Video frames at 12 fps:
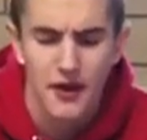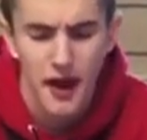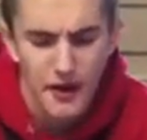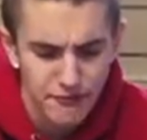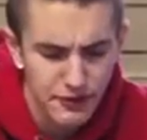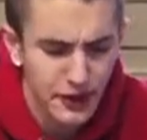I
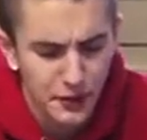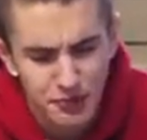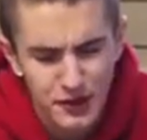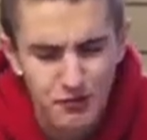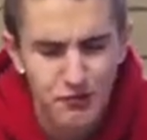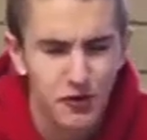feel like
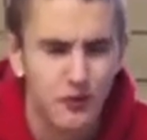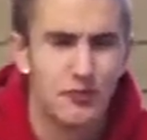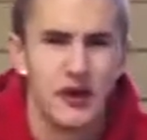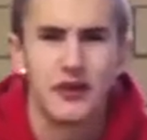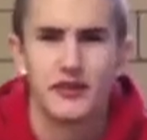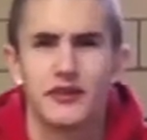being more
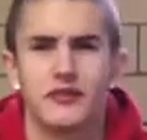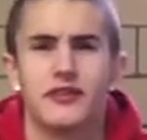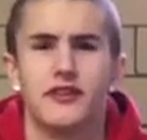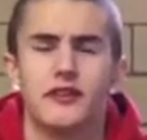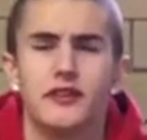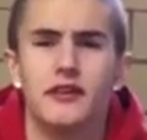rebellious
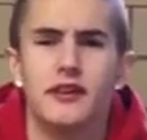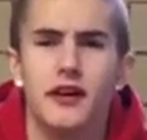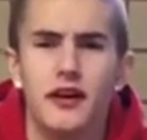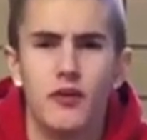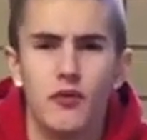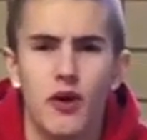
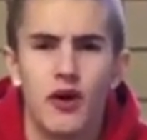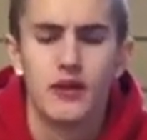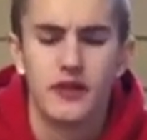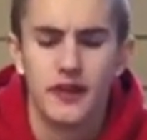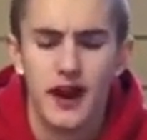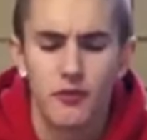and wearing,
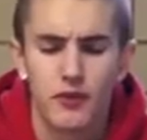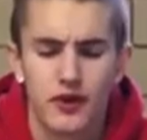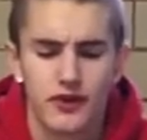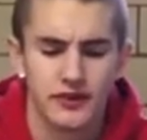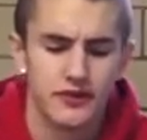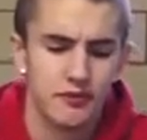not
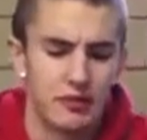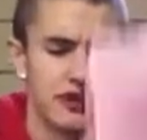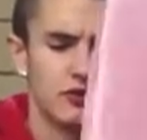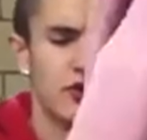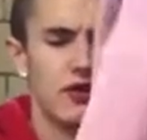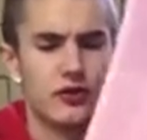wearing these
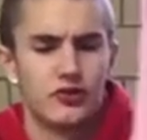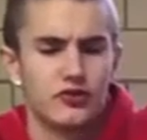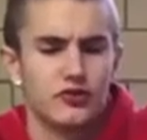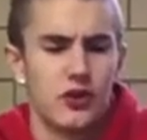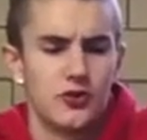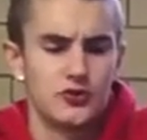big long
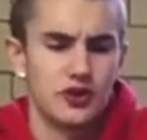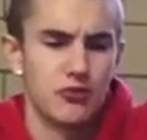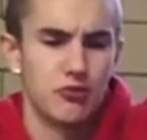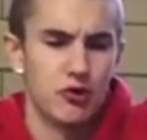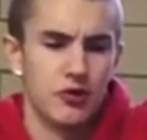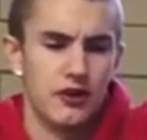skirts
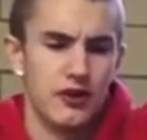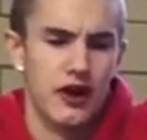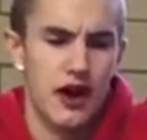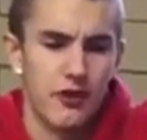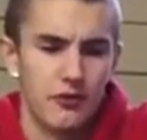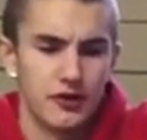anymore.
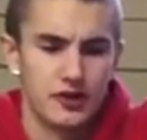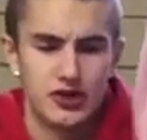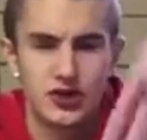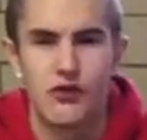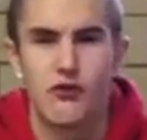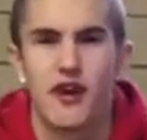I want to
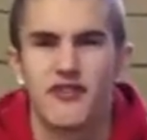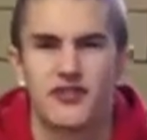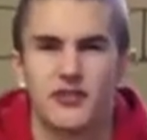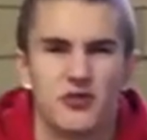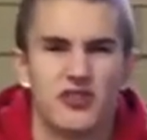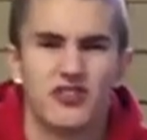show off
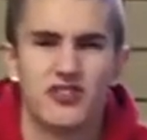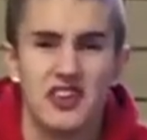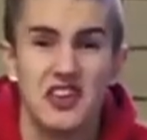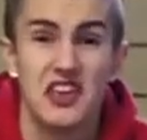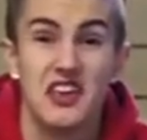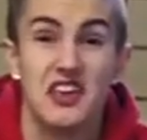some
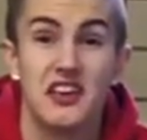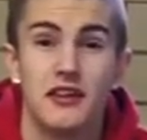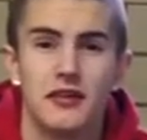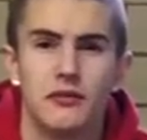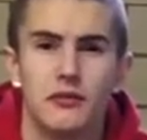skin.